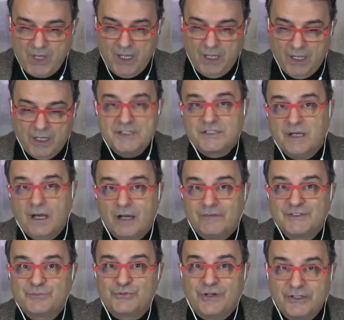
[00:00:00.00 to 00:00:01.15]
His
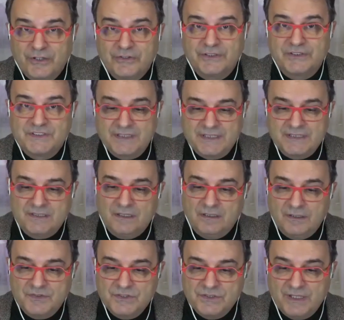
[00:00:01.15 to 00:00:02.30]
current priorities
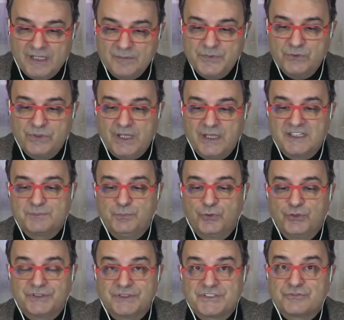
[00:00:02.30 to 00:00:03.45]
are to help UK
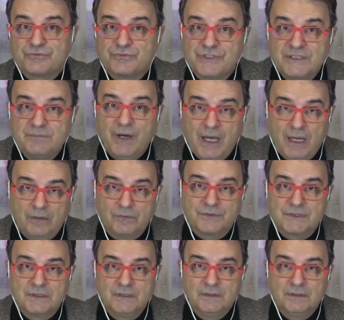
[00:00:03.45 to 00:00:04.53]
exporters rebound